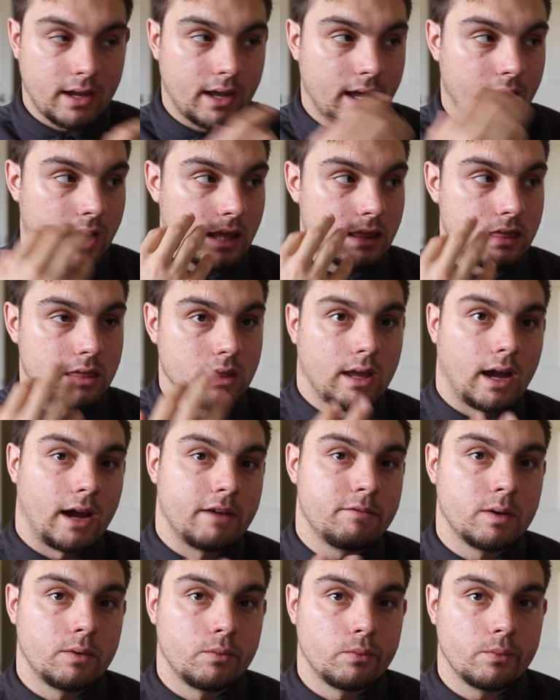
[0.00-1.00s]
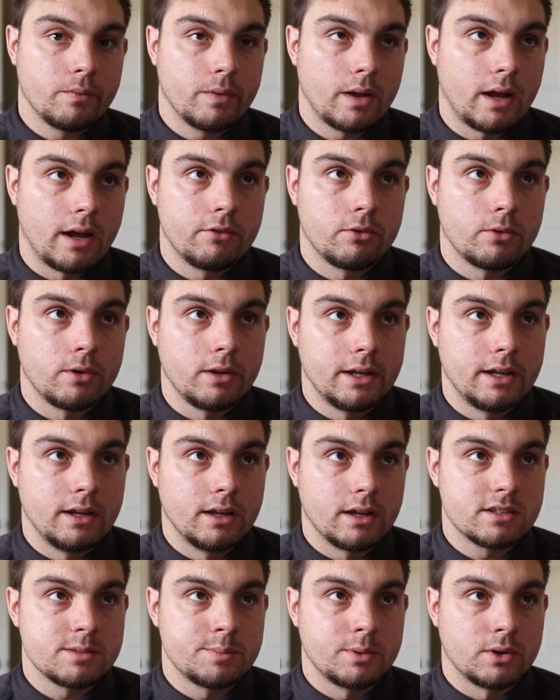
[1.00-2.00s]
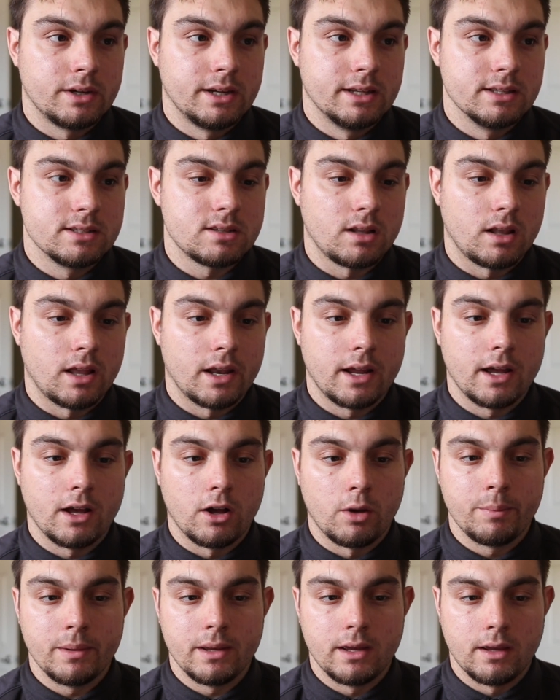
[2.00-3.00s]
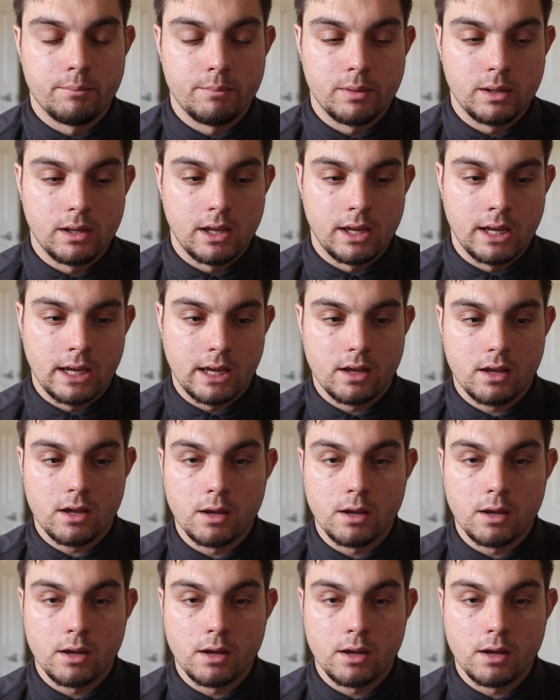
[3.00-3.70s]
And I think I've been I've really experienced a lot of help in being